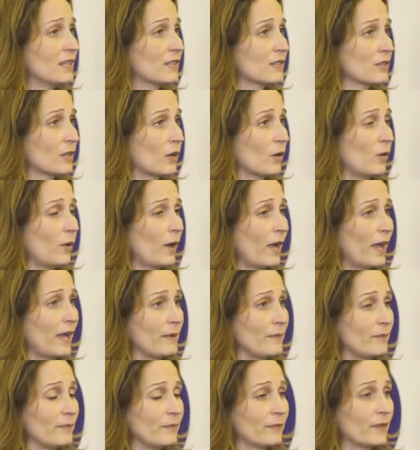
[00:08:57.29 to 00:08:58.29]
So
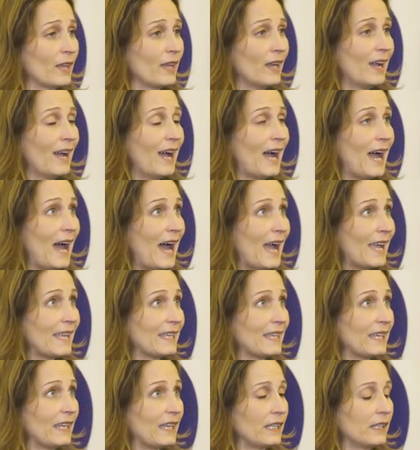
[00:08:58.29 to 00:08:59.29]
um, I
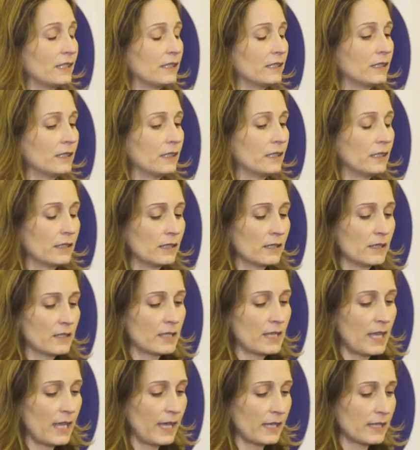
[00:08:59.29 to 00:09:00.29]
can
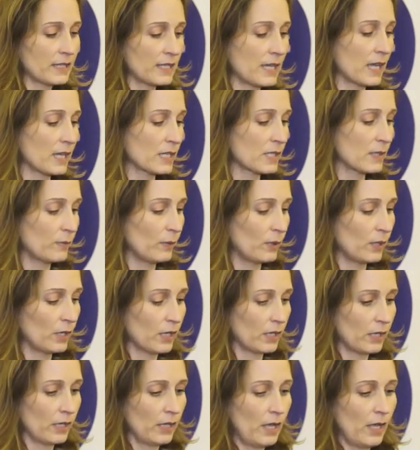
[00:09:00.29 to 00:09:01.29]
take a
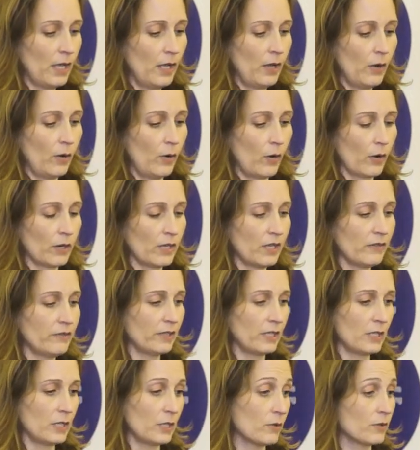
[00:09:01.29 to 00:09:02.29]
textbook or
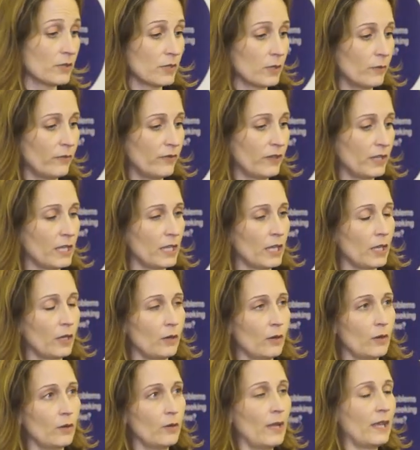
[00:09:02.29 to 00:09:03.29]
even a YouTube
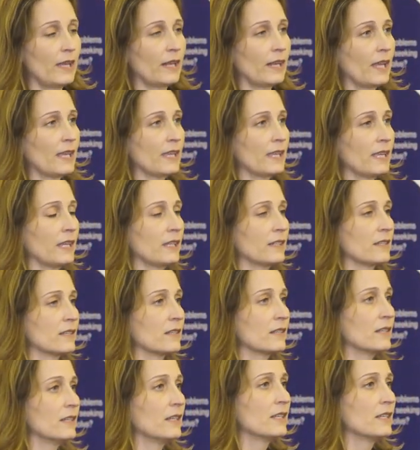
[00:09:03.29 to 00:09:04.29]
video and I can